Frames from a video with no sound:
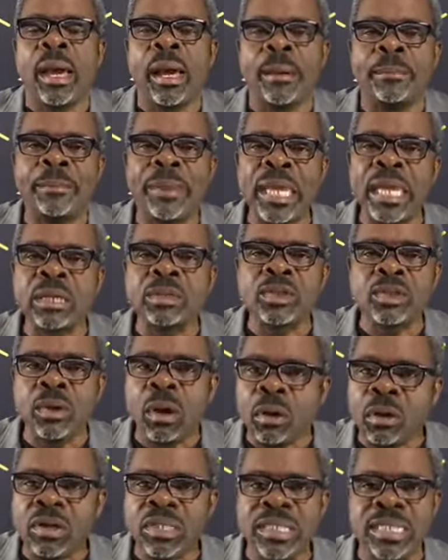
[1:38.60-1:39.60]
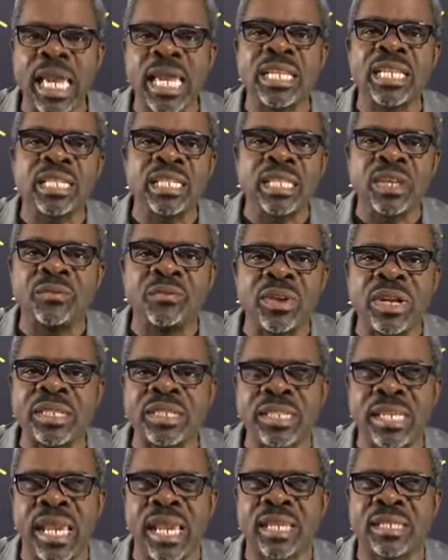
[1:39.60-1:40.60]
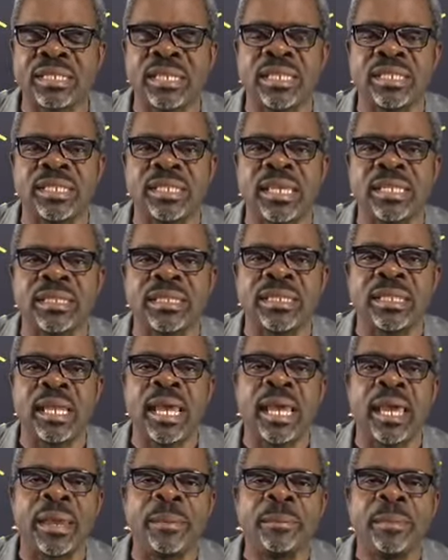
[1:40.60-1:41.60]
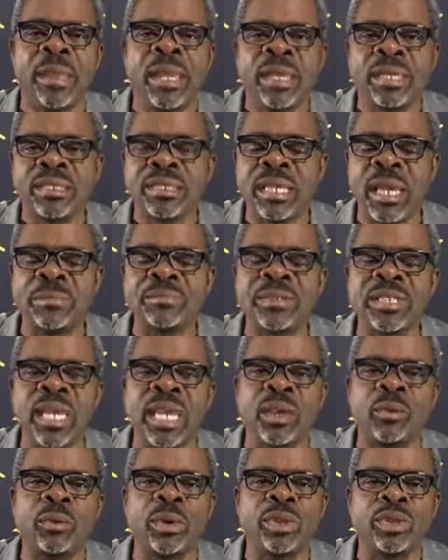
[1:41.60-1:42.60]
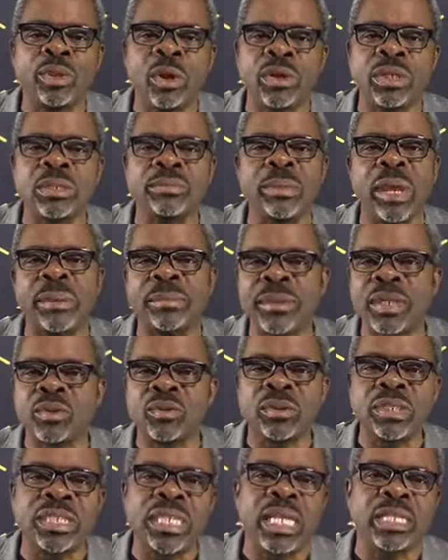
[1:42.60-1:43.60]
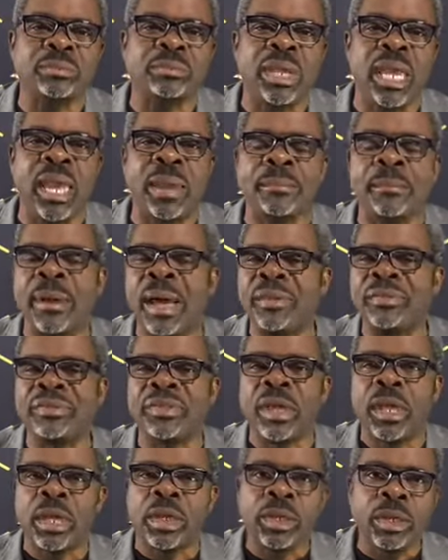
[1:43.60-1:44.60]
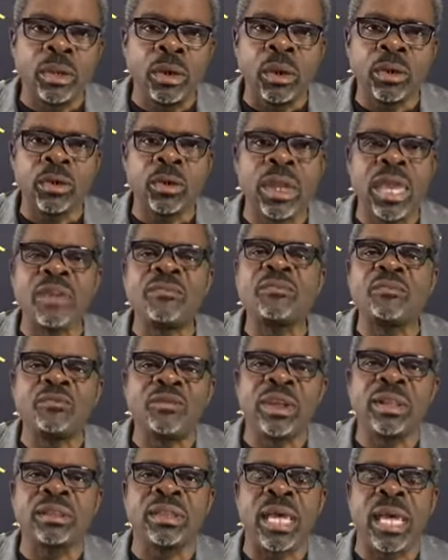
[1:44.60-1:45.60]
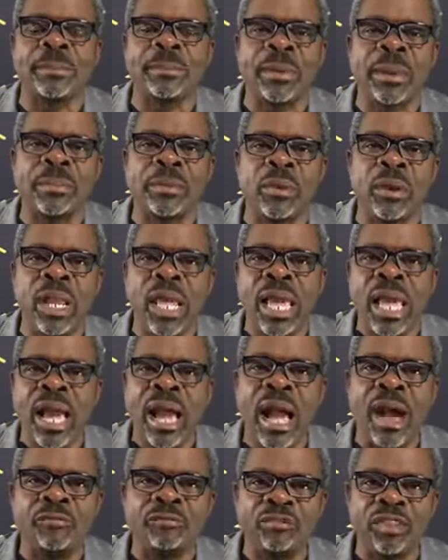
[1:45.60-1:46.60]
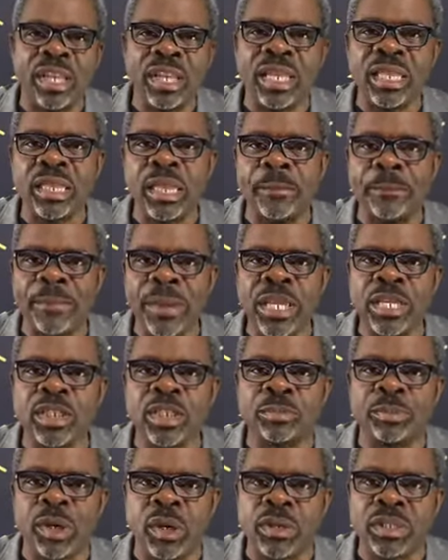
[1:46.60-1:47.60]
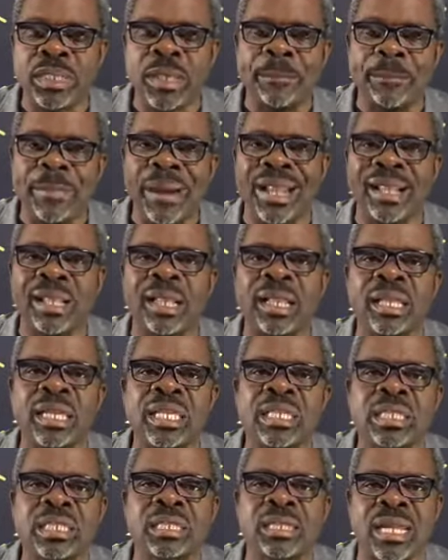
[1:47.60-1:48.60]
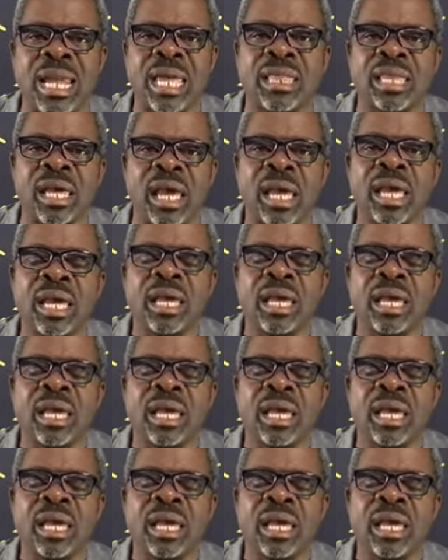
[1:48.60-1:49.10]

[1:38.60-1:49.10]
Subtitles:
being so concerned in different sectors, and some saying, we thought maybe it will just be a month. You know, you can feel that people are feeling the pinch because the battle is rather